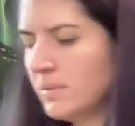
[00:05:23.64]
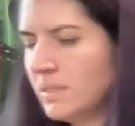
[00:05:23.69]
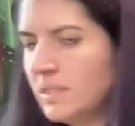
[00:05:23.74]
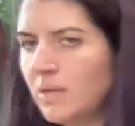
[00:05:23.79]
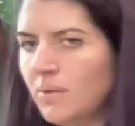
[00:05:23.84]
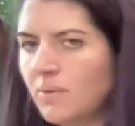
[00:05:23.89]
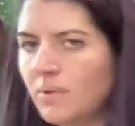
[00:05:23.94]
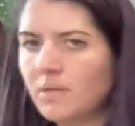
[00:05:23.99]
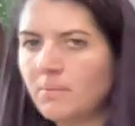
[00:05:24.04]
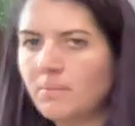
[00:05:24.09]

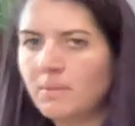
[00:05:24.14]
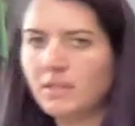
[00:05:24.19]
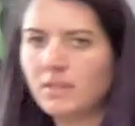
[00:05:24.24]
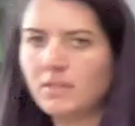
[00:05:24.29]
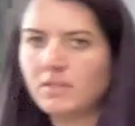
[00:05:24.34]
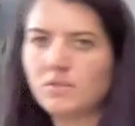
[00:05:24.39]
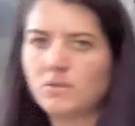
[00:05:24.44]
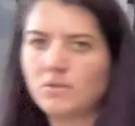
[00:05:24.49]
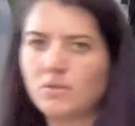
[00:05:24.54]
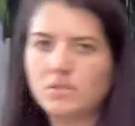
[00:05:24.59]
And then we're going to make
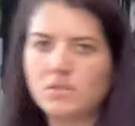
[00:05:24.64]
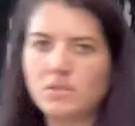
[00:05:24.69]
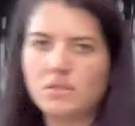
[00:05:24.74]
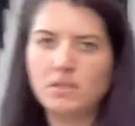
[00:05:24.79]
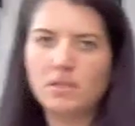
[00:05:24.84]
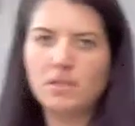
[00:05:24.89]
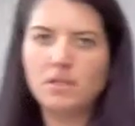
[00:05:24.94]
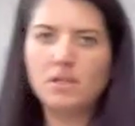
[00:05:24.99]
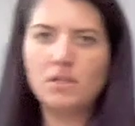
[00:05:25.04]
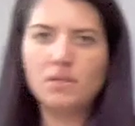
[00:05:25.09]
the circles a
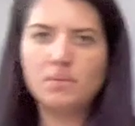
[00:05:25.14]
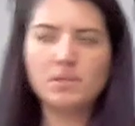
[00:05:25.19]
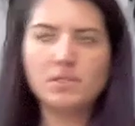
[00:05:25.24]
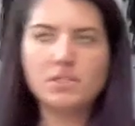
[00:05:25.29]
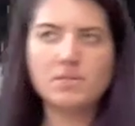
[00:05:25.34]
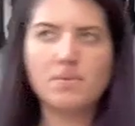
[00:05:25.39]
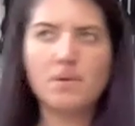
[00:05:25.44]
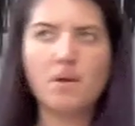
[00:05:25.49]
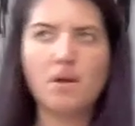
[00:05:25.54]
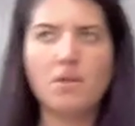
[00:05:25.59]
little bit
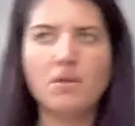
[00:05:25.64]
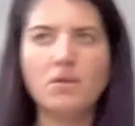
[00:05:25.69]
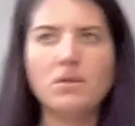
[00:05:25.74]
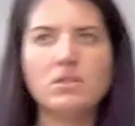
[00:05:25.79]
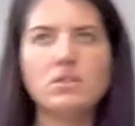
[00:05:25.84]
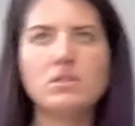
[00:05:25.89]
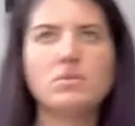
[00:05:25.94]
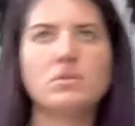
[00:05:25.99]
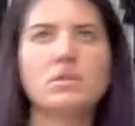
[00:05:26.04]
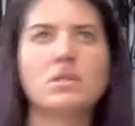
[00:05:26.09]
smaller
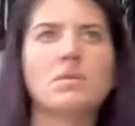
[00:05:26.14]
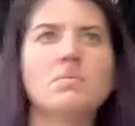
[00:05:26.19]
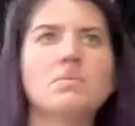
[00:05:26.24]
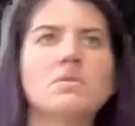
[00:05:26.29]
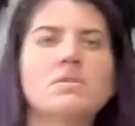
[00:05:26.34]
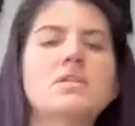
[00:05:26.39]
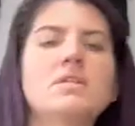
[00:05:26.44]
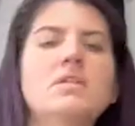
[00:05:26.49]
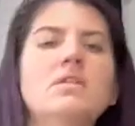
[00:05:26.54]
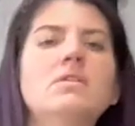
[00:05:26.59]
until they come
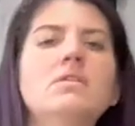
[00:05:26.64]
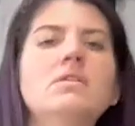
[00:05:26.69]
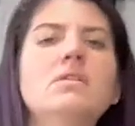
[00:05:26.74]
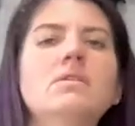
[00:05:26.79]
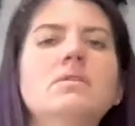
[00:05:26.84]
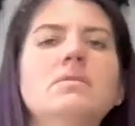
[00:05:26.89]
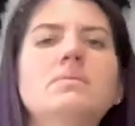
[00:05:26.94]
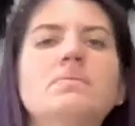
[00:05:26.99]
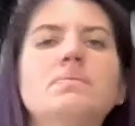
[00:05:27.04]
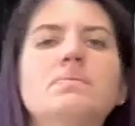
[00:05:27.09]
to center.